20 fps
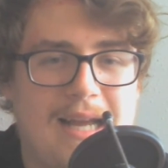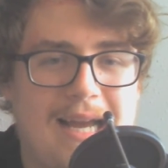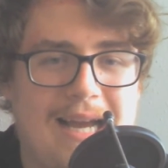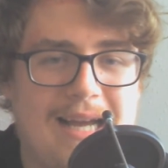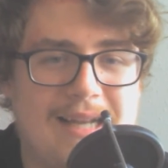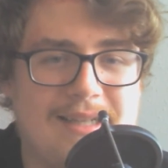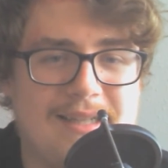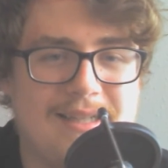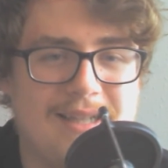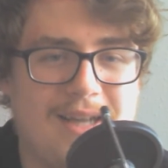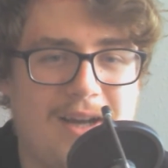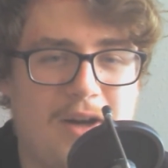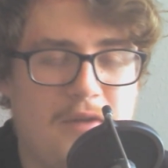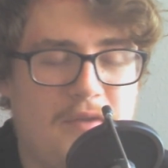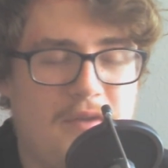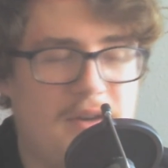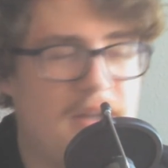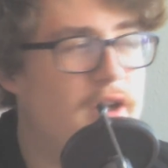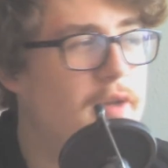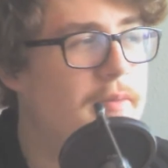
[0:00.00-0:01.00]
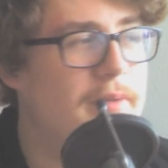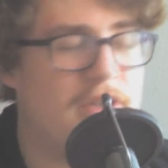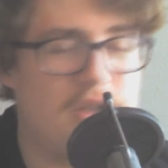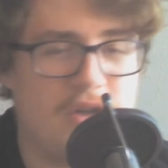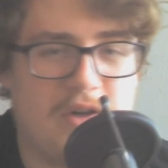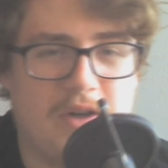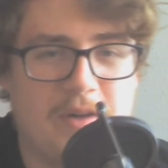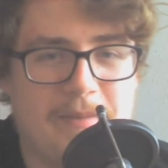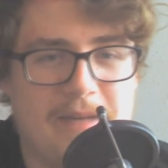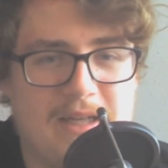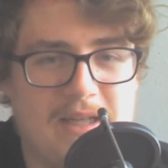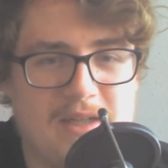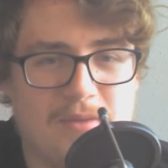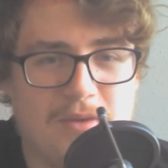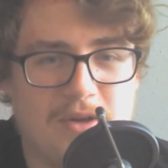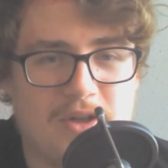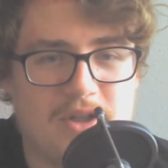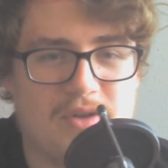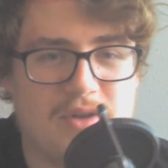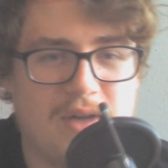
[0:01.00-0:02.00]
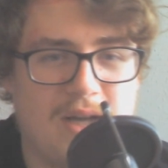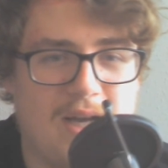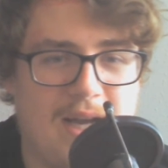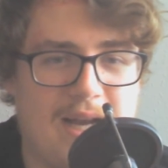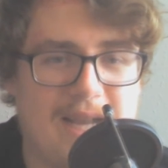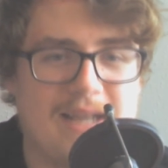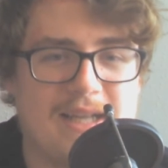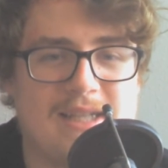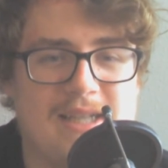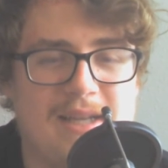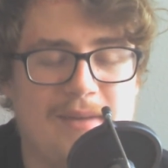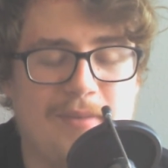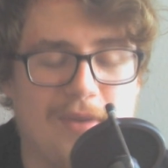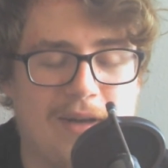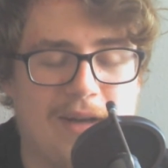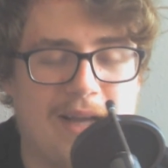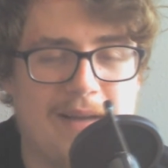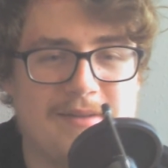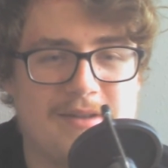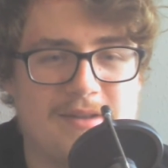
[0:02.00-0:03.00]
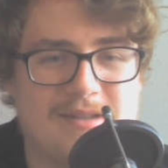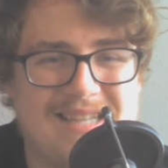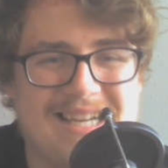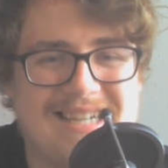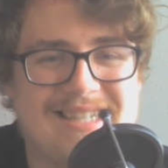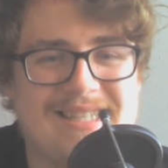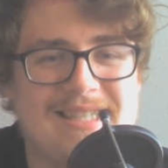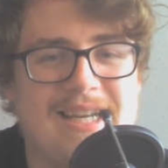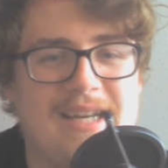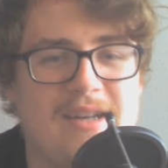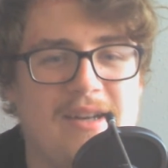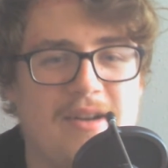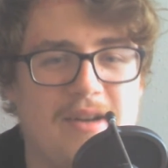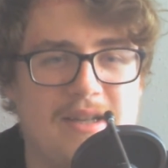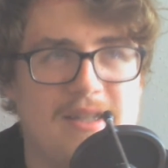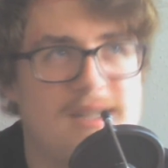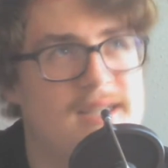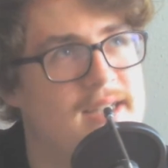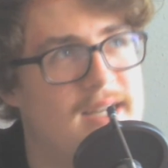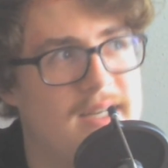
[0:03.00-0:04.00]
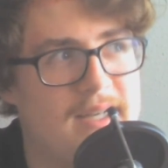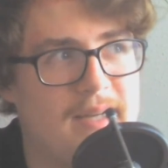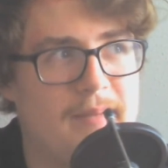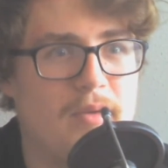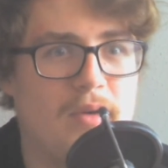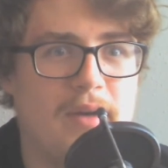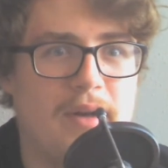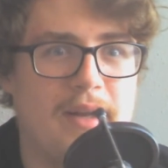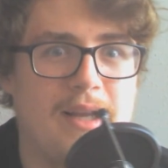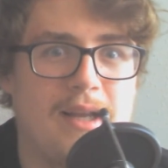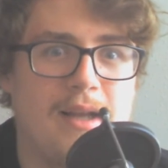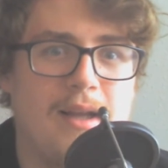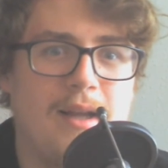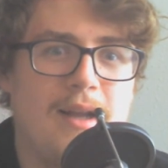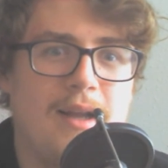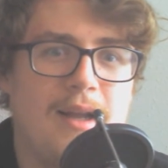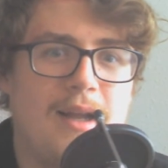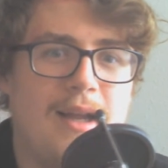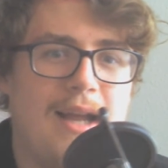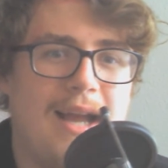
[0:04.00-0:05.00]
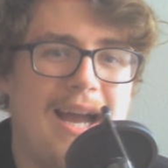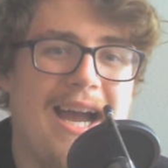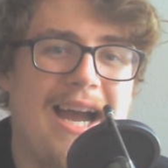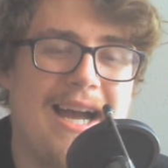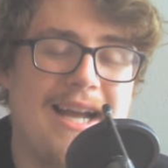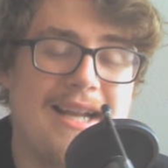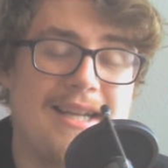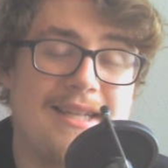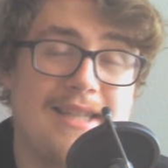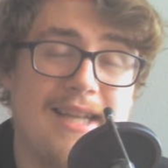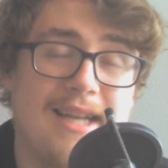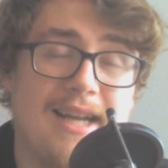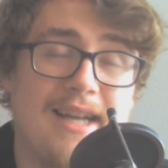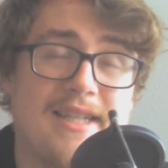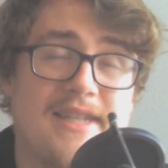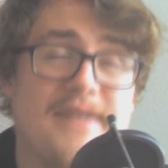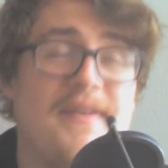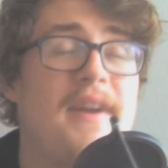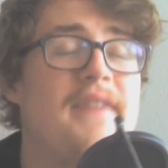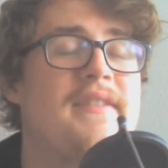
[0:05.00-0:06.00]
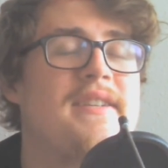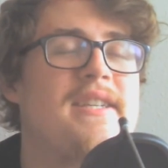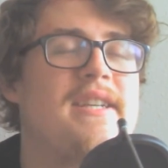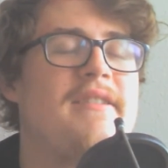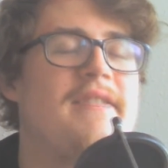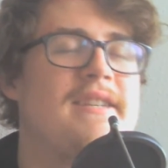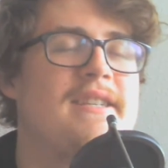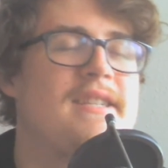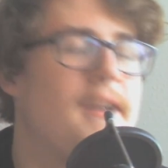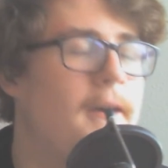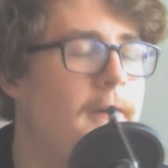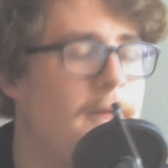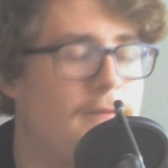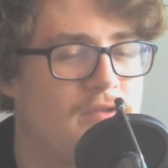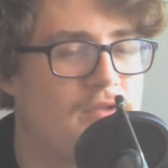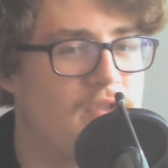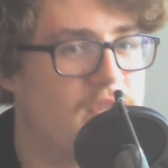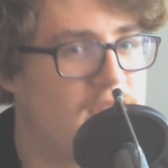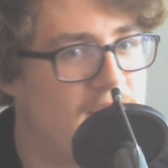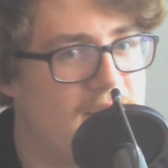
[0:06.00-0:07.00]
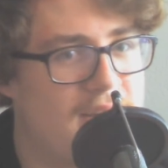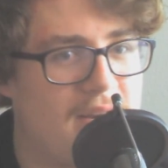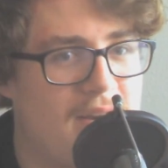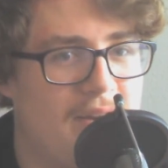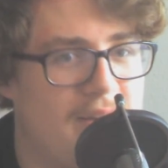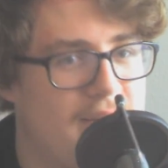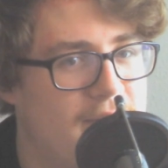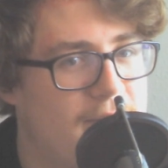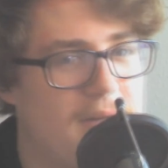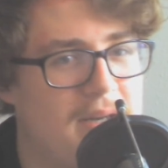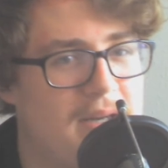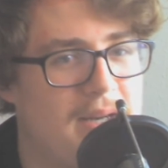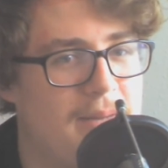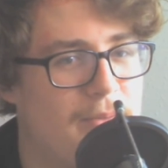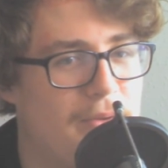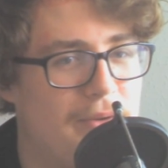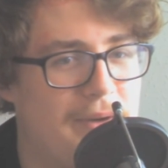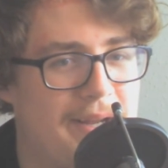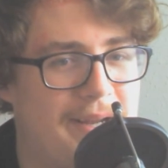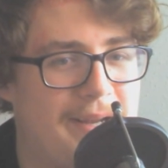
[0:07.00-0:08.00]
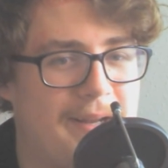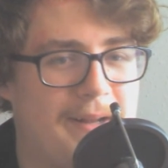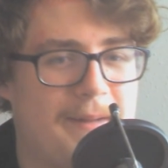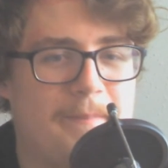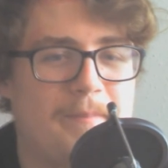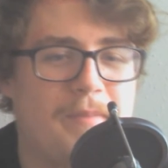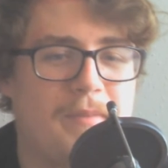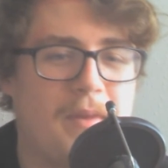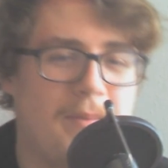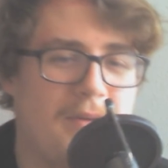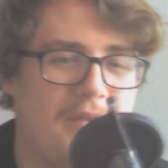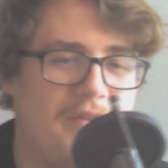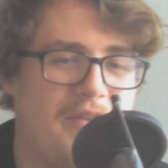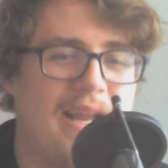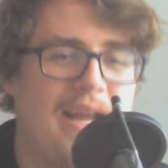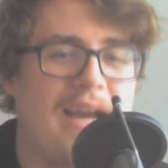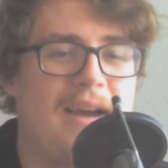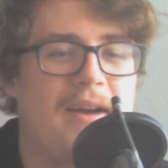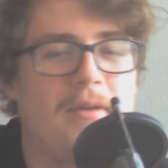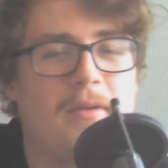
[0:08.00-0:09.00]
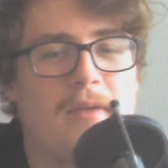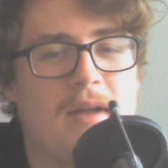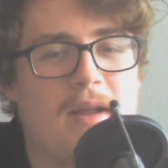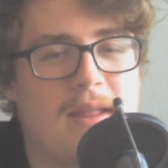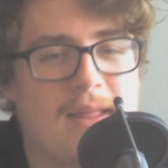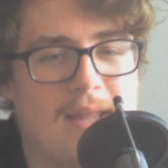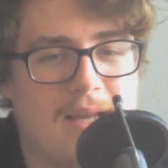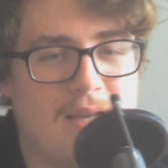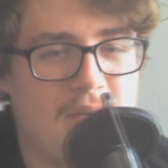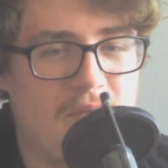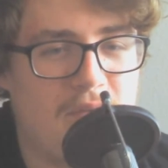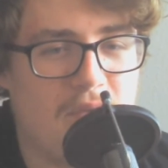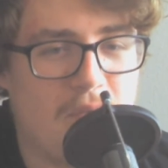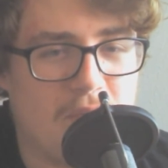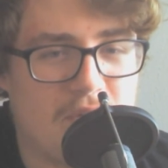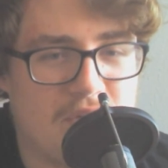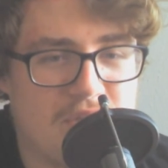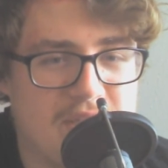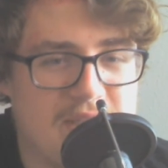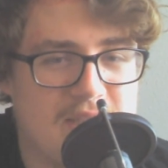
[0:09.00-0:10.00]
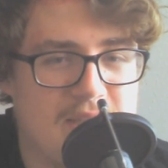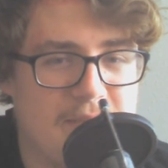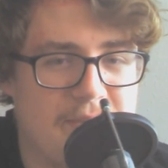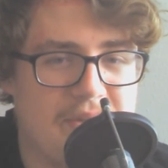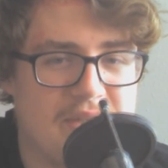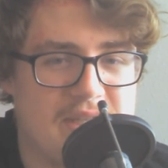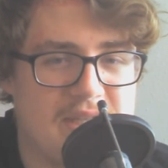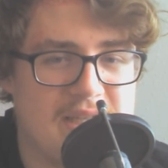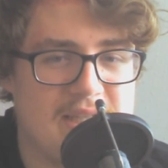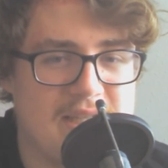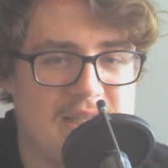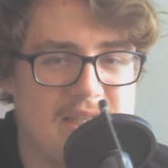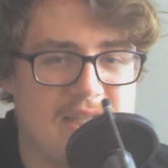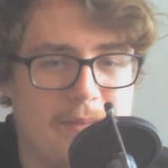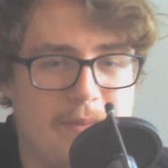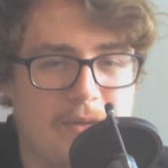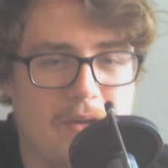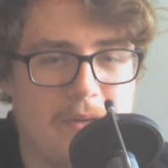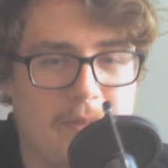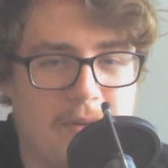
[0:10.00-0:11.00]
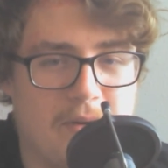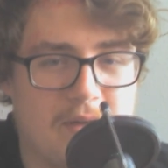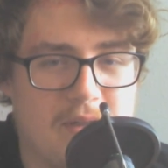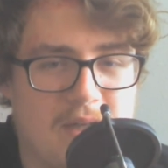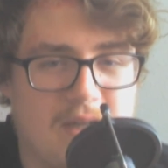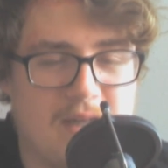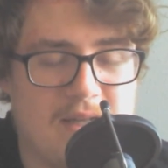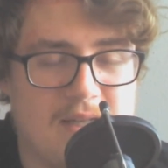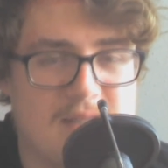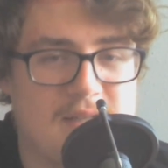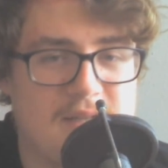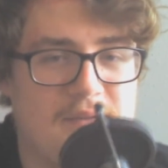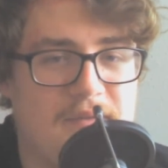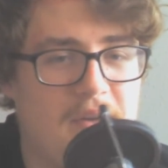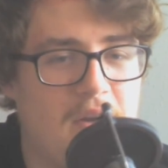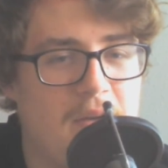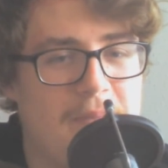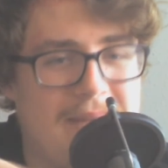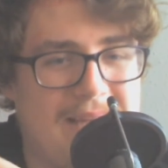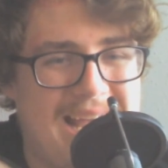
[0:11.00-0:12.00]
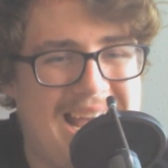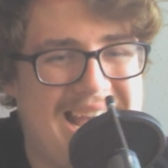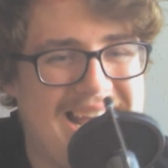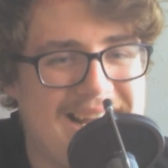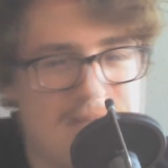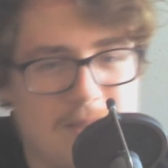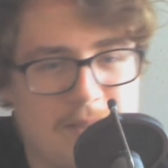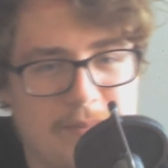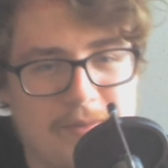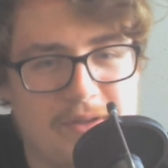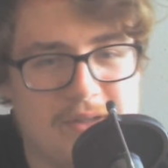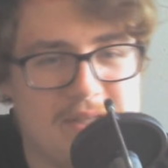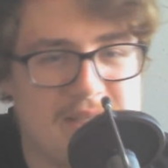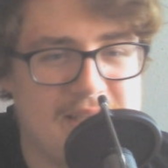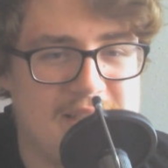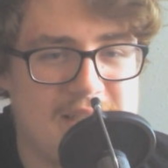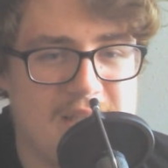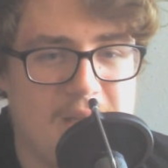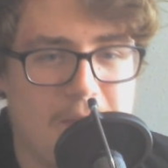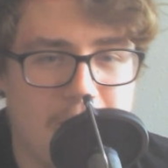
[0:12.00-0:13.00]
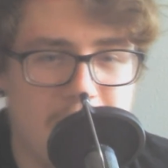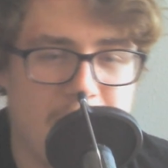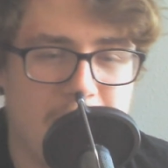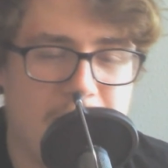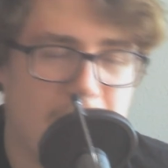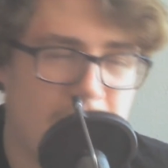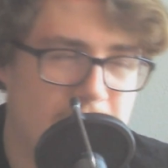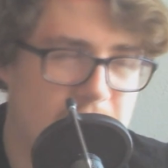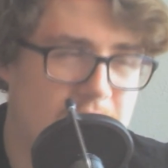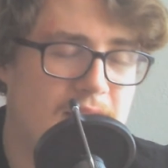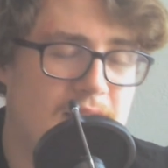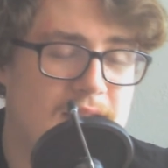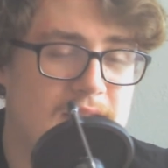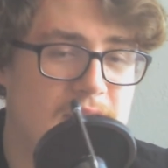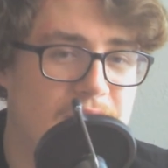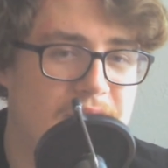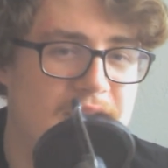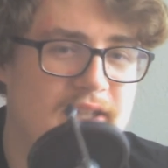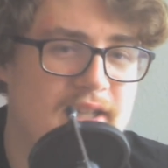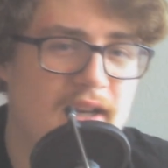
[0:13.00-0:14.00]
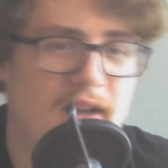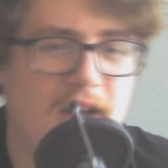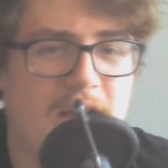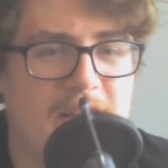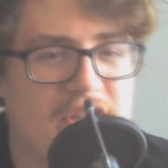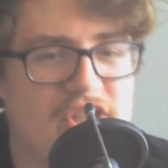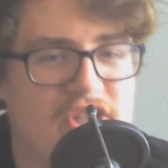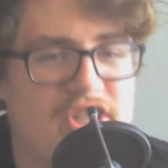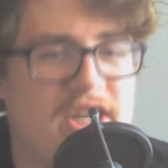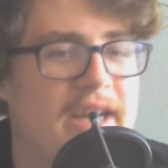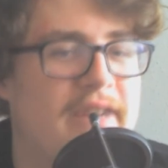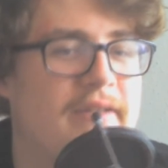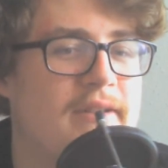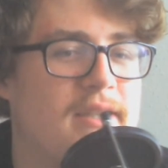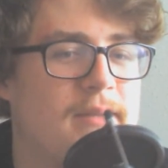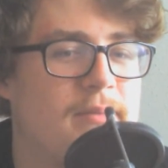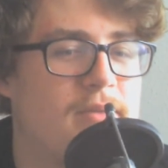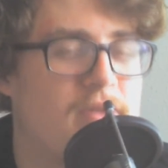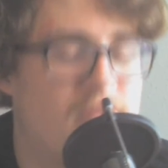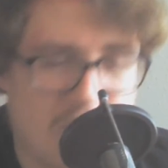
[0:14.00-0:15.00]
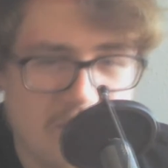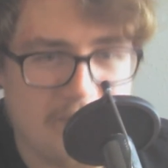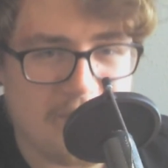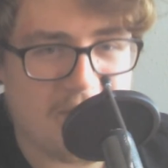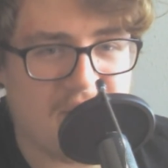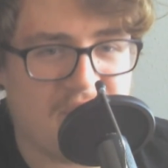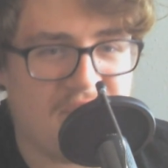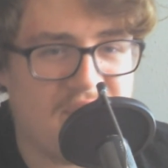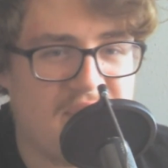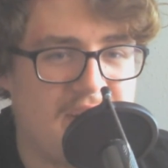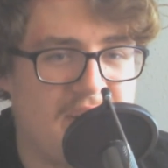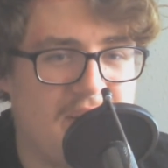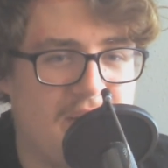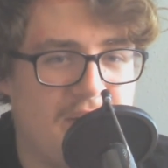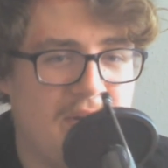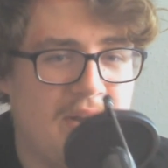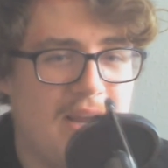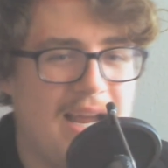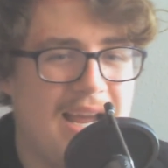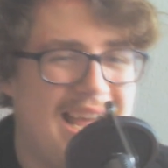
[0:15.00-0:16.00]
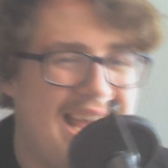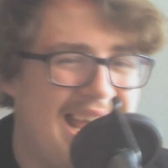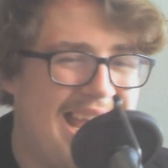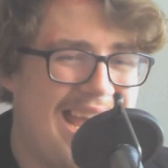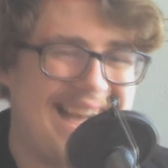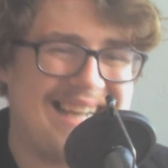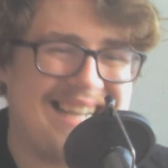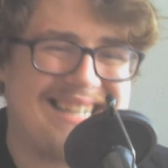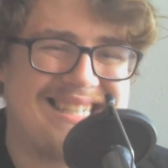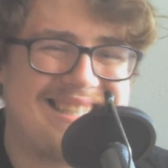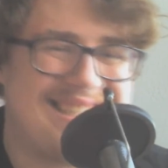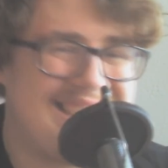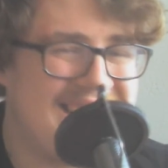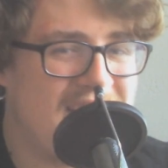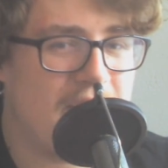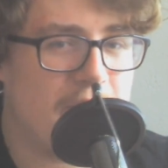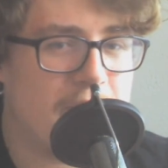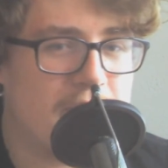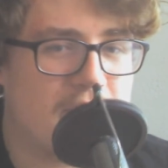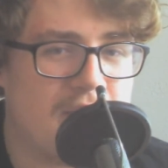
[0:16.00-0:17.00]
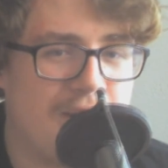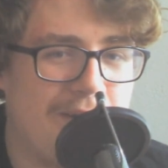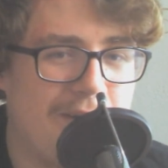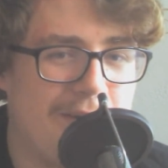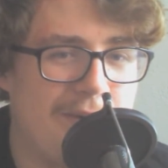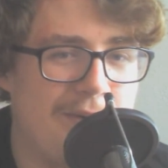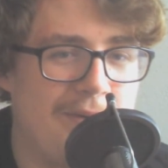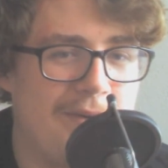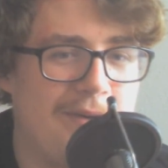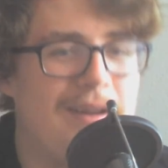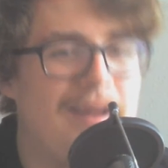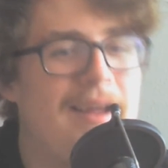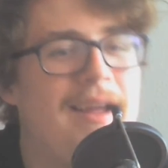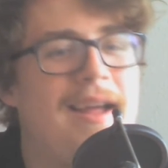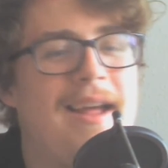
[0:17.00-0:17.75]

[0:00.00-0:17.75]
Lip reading: and hopefully you'll be joining me to watch NXT War Games on Saturday night, Sunday morning, and Survivor Series on Sunday night, Monday morning. But for now, thank you for watching WCCW Podcast. Follow me at WCCW Podcast. Don't forget to like, share, and subscribe to this video, and see you soon.